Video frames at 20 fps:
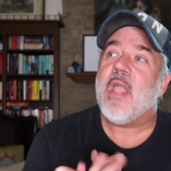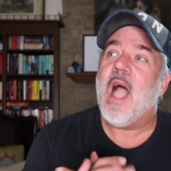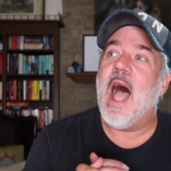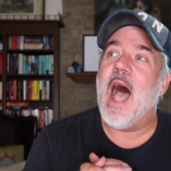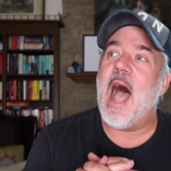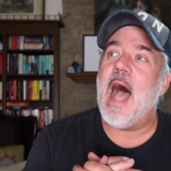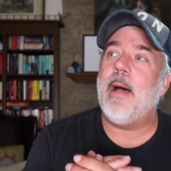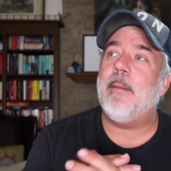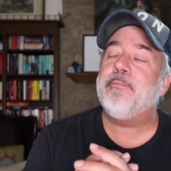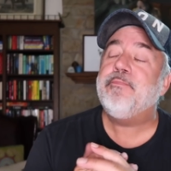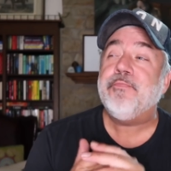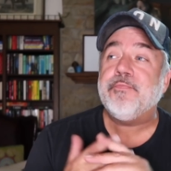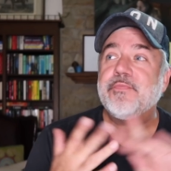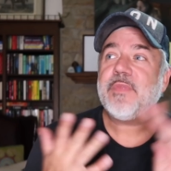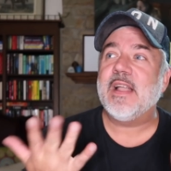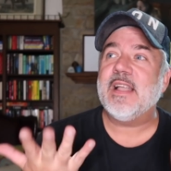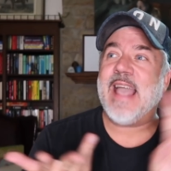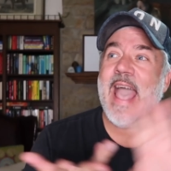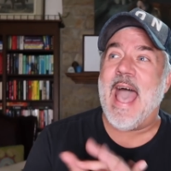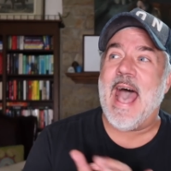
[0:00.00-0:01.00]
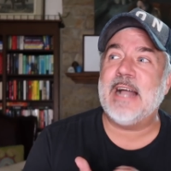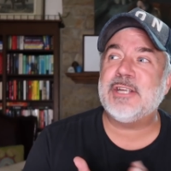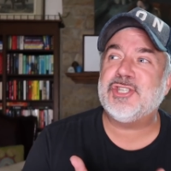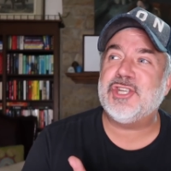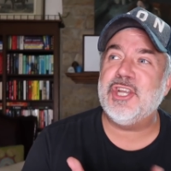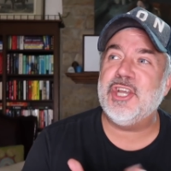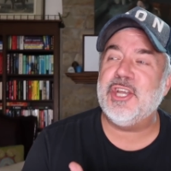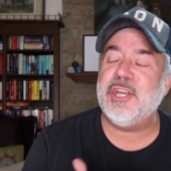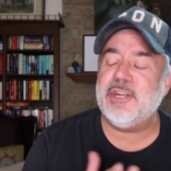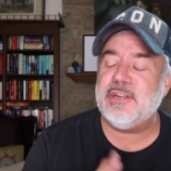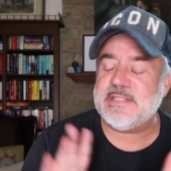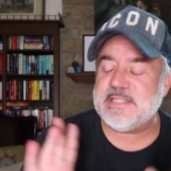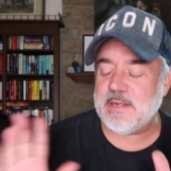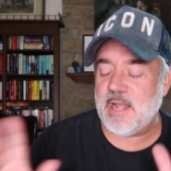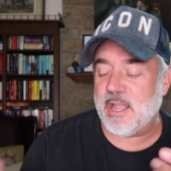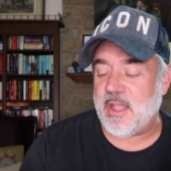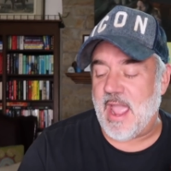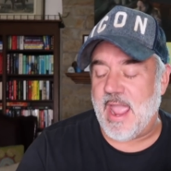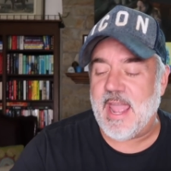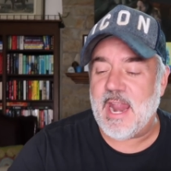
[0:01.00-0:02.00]
Um, cashews.
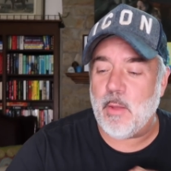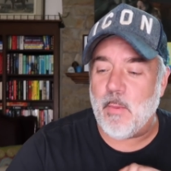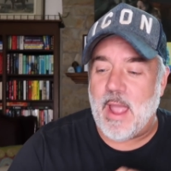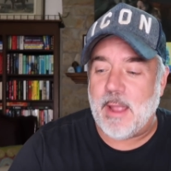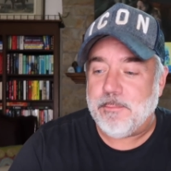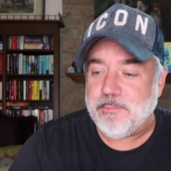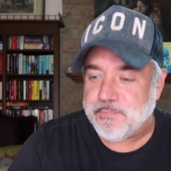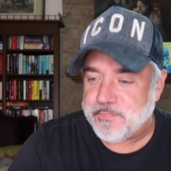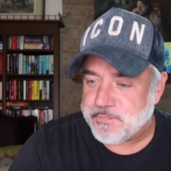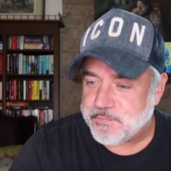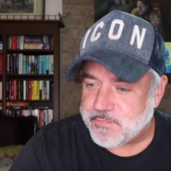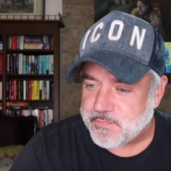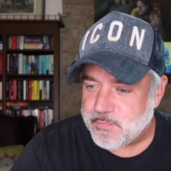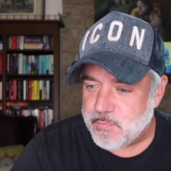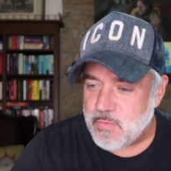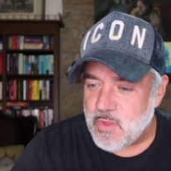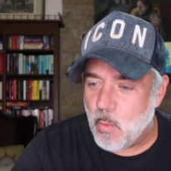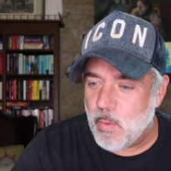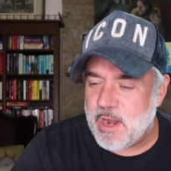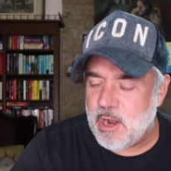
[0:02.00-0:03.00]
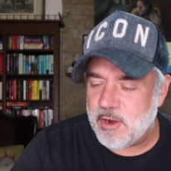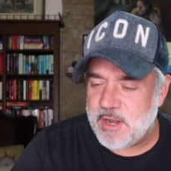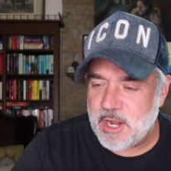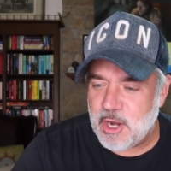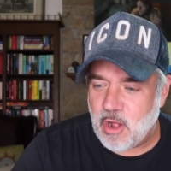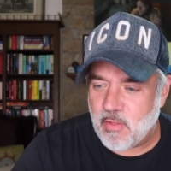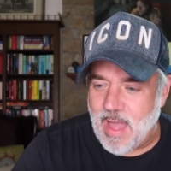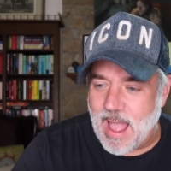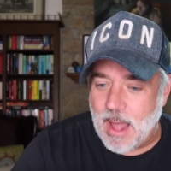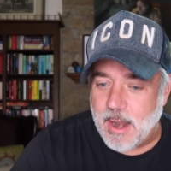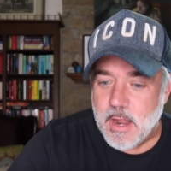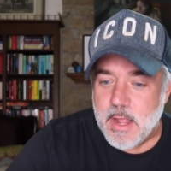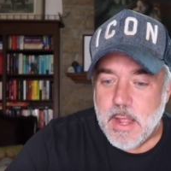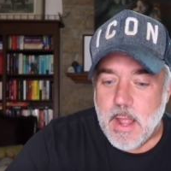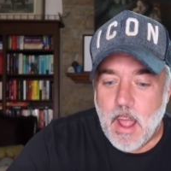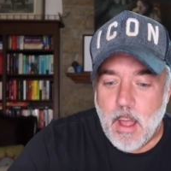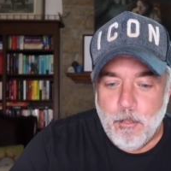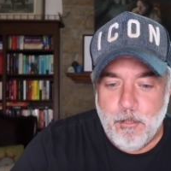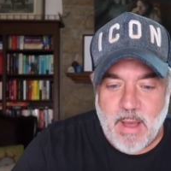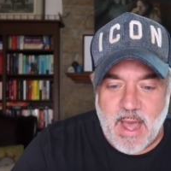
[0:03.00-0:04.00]
Okay, anyway. We don't need all that.
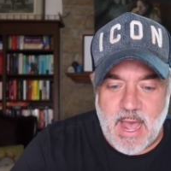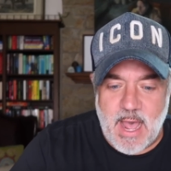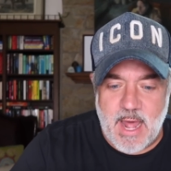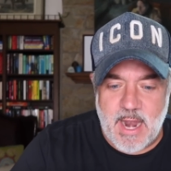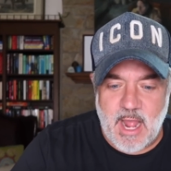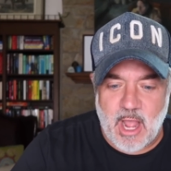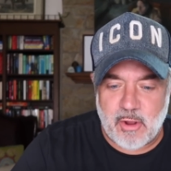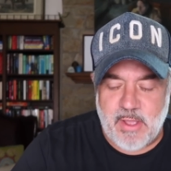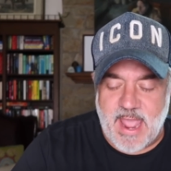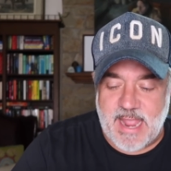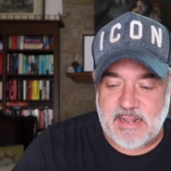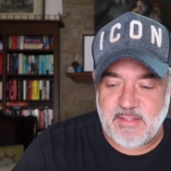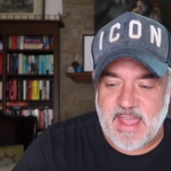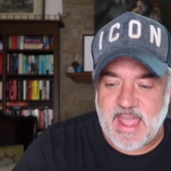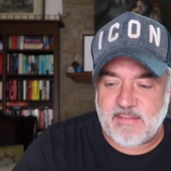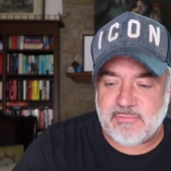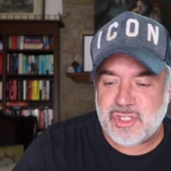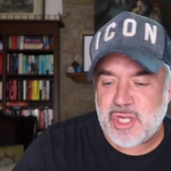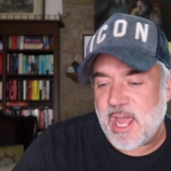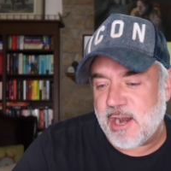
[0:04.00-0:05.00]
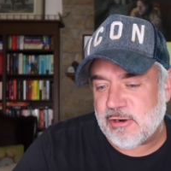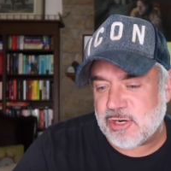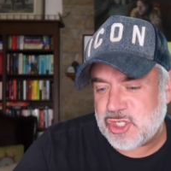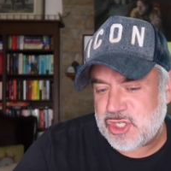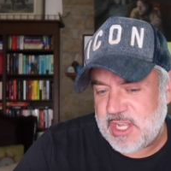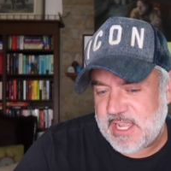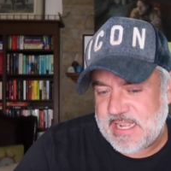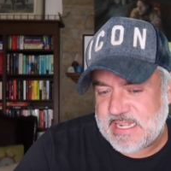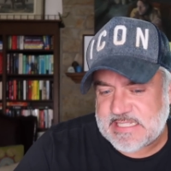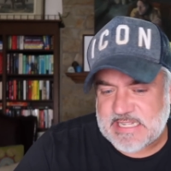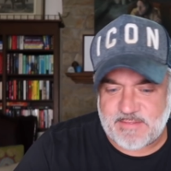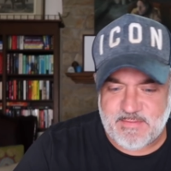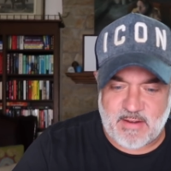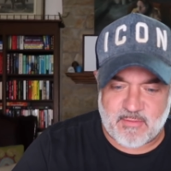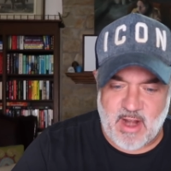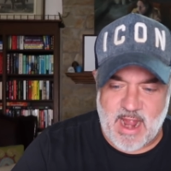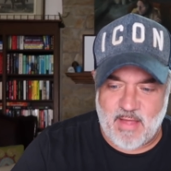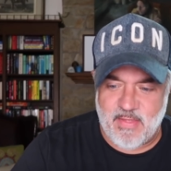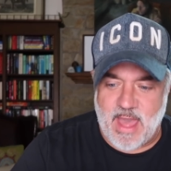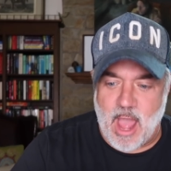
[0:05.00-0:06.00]
But, okay, they have cheddar cheese. I've
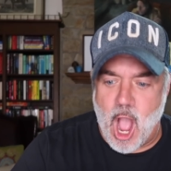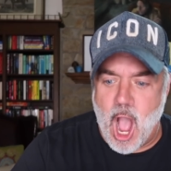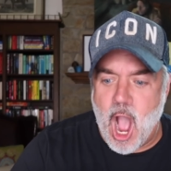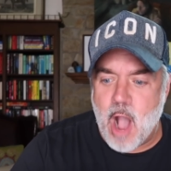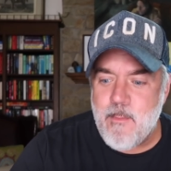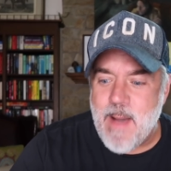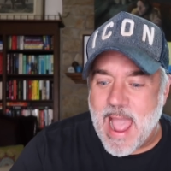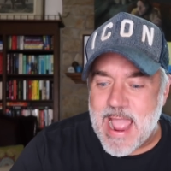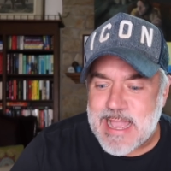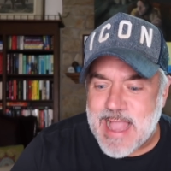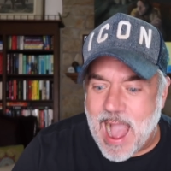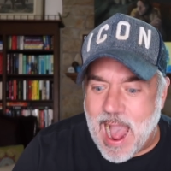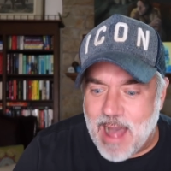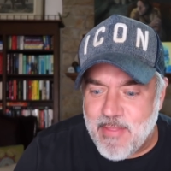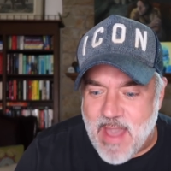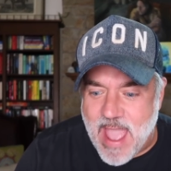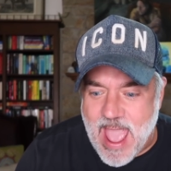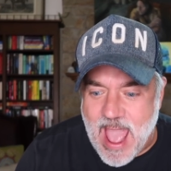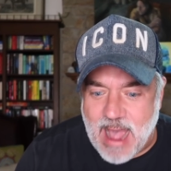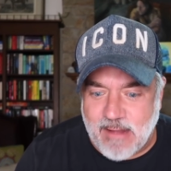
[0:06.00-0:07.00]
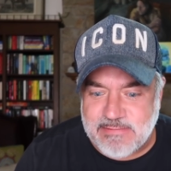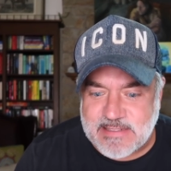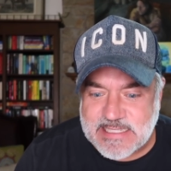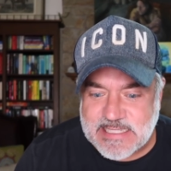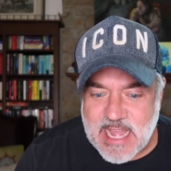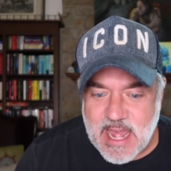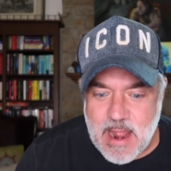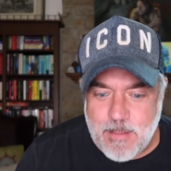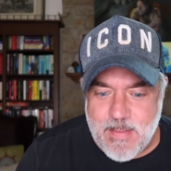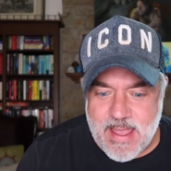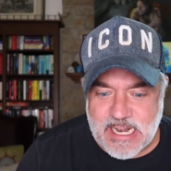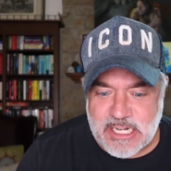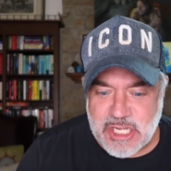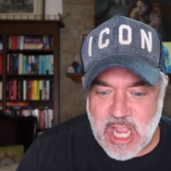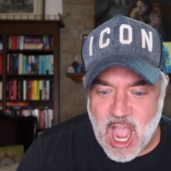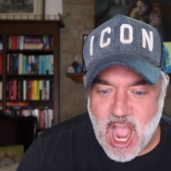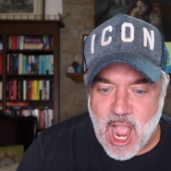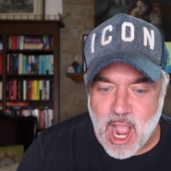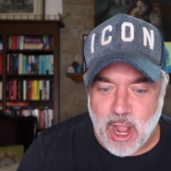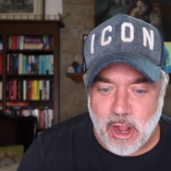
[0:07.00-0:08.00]
never had that. Oh my god,
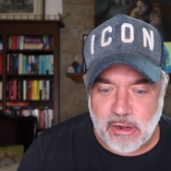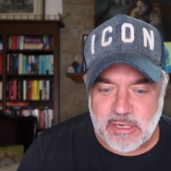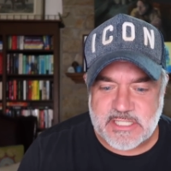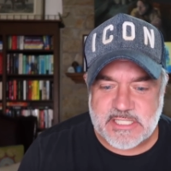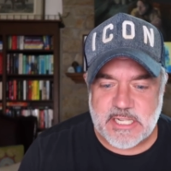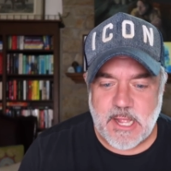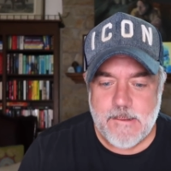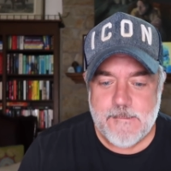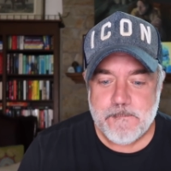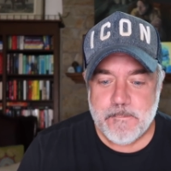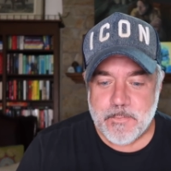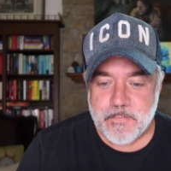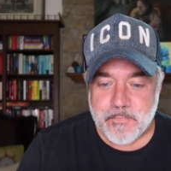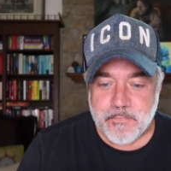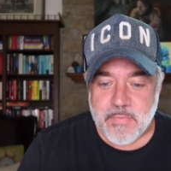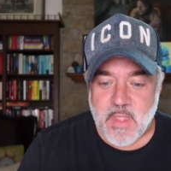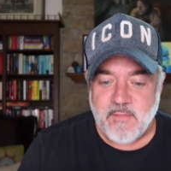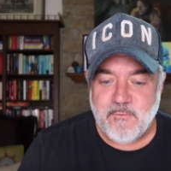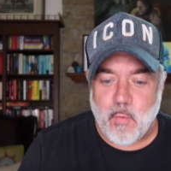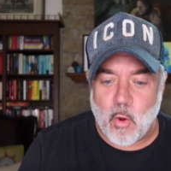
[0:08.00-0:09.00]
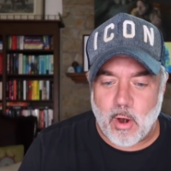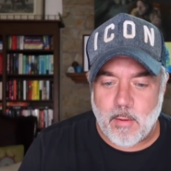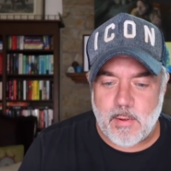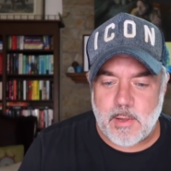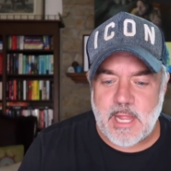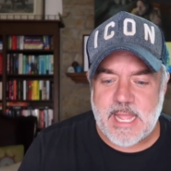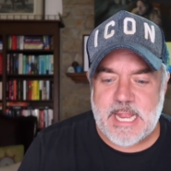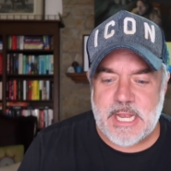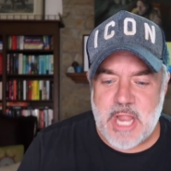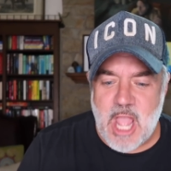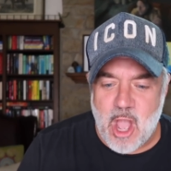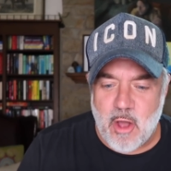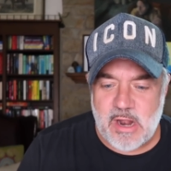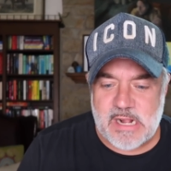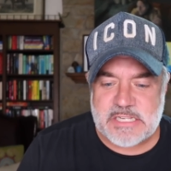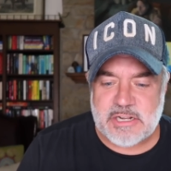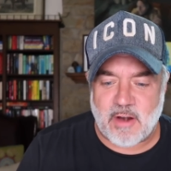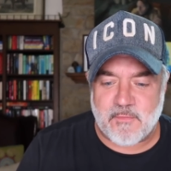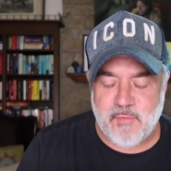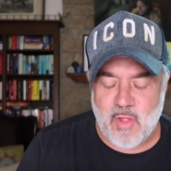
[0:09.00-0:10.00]
they have cinnamon toast! Formerly known
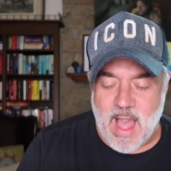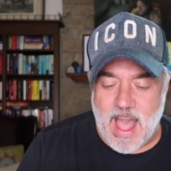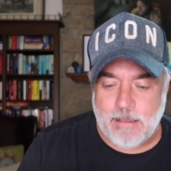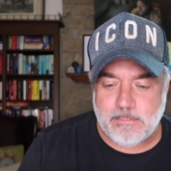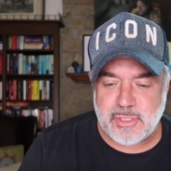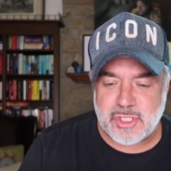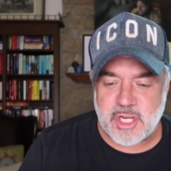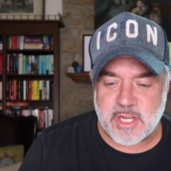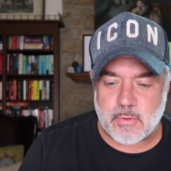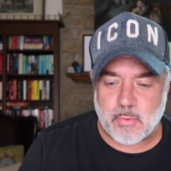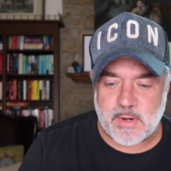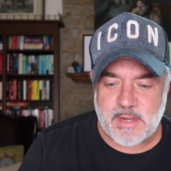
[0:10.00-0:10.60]
as our flagship